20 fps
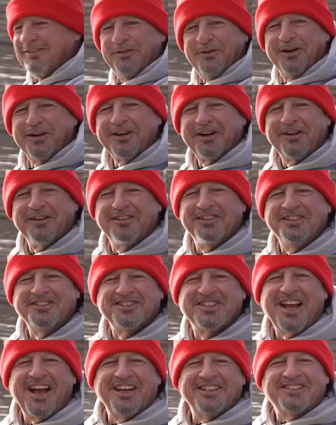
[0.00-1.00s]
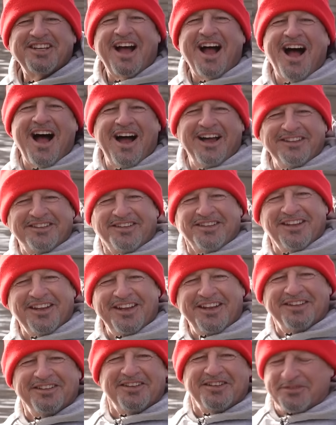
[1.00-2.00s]
What are these guys on
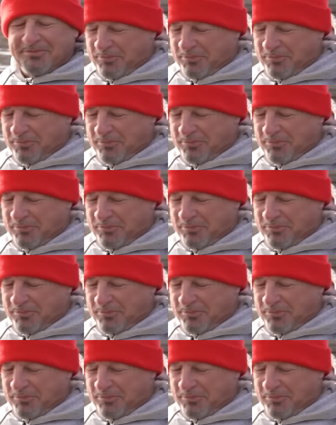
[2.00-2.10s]
today was in